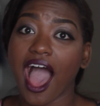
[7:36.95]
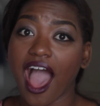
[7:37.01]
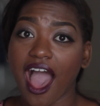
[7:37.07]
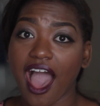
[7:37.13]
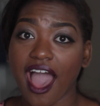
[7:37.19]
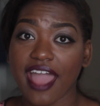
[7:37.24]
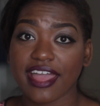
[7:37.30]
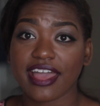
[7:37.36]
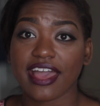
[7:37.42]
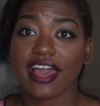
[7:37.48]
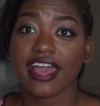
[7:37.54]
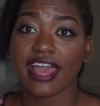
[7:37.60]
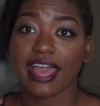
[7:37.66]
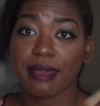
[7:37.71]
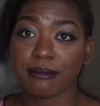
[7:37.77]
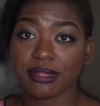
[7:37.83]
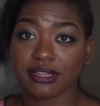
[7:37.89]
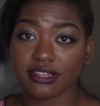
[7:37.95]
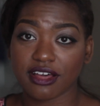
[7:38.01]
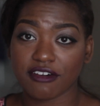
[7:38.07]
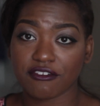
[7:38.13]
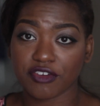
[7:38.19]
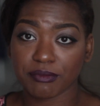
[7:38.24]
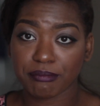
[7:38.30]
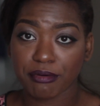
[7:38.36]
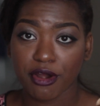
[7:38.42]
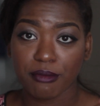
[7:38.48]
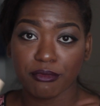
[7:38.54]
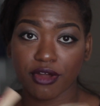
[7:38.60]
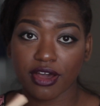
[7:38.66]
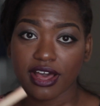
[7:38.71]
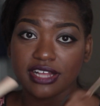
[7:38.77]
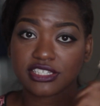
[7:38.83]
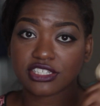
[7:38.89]
I am in love with perm
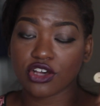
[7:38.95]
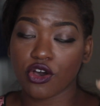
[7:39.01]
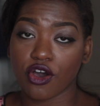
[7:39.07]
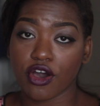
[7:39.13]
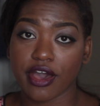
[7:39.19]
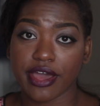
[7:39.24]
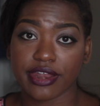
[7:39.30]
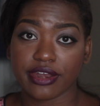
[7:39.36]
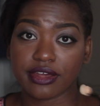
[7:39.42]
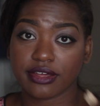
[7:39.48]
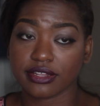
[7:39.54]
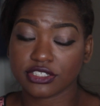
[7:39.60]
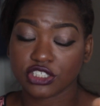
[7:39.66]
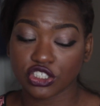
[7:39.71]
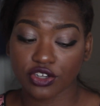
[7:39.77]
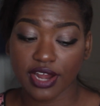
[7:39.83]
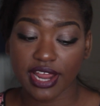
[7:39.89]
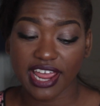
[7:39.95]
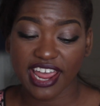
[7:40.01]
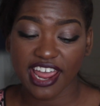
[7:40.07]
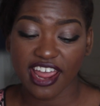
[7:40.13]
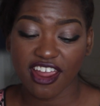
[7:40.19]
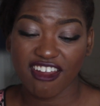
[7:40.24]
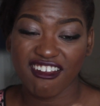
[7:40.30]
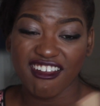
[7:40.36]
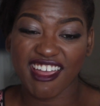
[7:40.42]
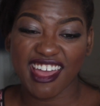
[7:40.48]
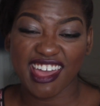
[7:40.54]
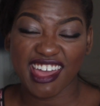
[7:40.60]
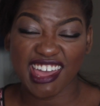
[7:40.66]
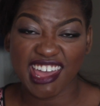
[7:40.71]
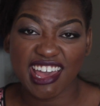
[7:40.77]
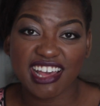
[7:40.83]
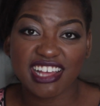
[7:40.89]
rods on straight hair
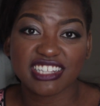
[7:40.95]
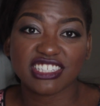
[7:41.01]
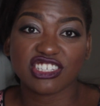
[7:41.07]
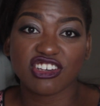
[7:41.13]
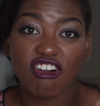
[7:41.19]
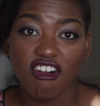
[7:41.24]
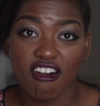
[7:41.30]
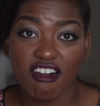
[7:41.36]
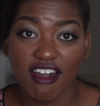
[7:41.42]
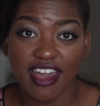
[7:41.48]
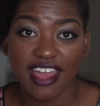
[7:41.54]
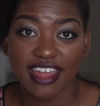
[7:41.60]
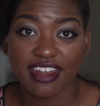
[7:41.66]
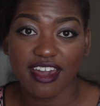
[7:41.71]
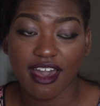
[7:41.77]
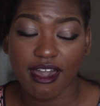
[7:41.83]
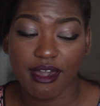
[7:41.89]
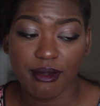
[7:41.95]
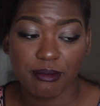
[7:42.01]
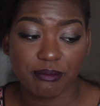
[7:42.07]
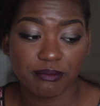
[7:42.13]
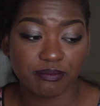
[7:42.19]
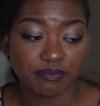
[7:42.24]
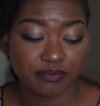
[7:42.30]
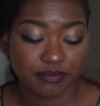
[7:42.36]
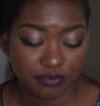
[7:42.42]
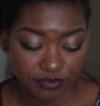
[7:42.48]
and on um